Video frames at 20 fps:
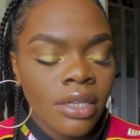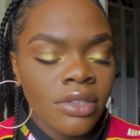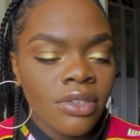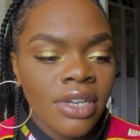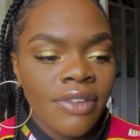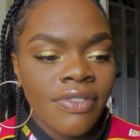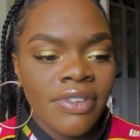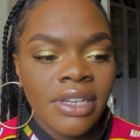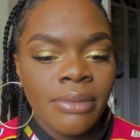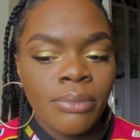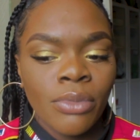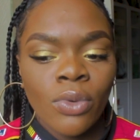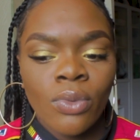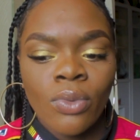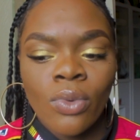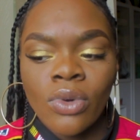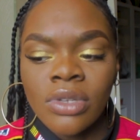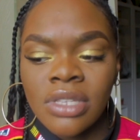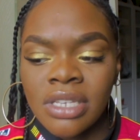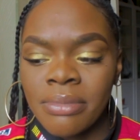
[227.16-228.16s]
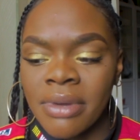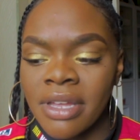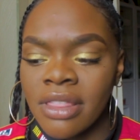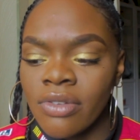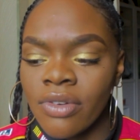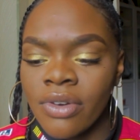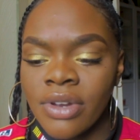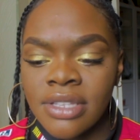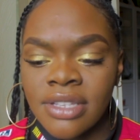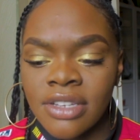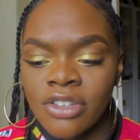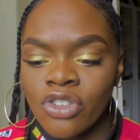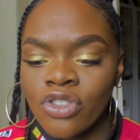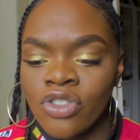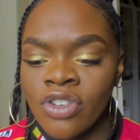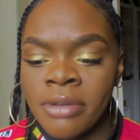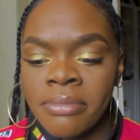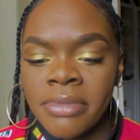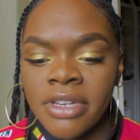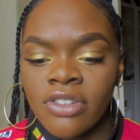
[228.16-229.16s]
Don't have any more water, my throat is
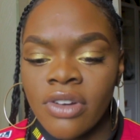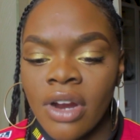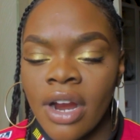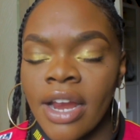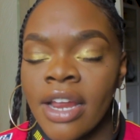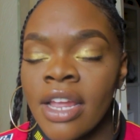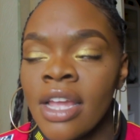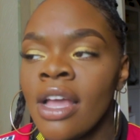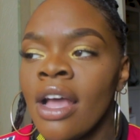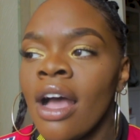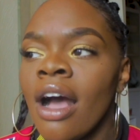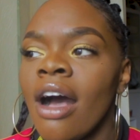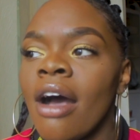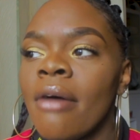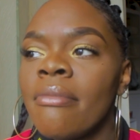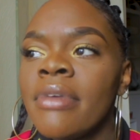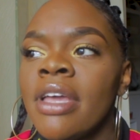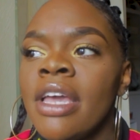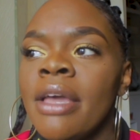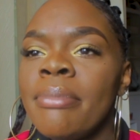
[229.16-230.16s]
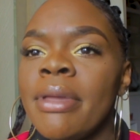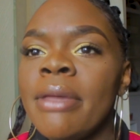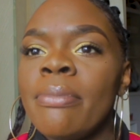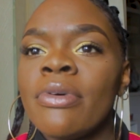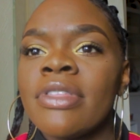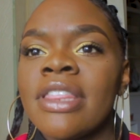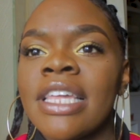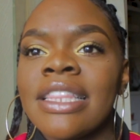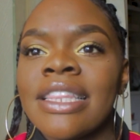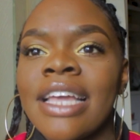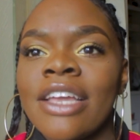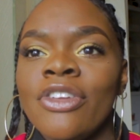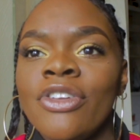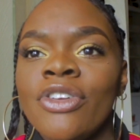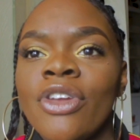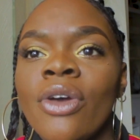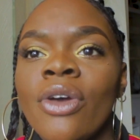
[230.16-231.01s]
extremely dry. People think that, you